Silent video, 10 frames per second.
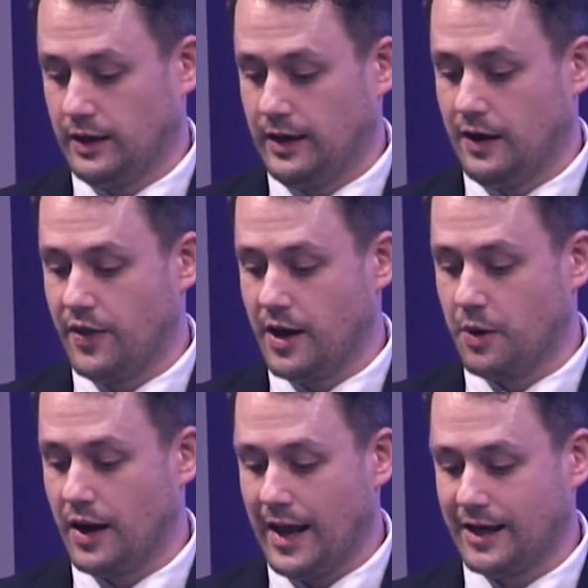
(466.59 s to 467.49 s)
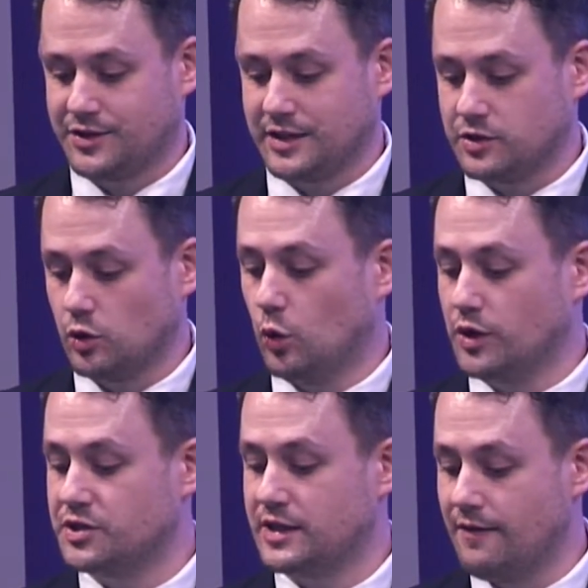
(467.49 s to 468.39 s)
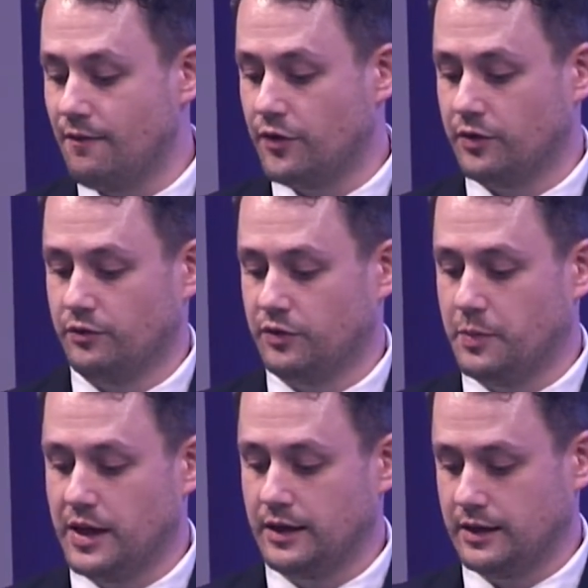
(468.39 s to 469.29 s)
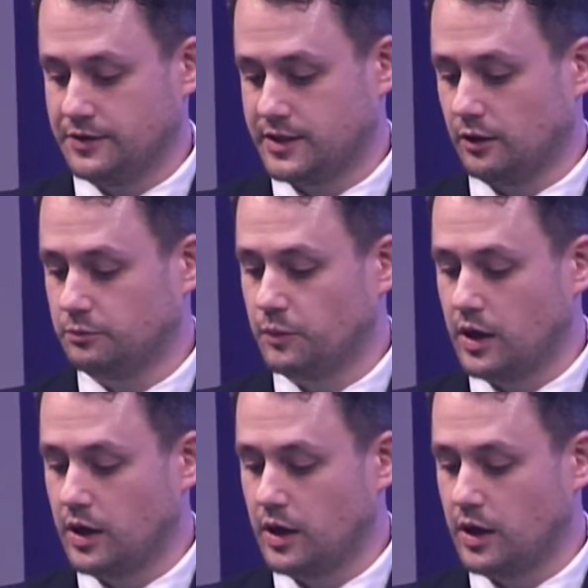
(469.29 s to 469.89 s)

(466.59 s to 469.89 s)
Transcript: and thereby exit or ascend from being an incel.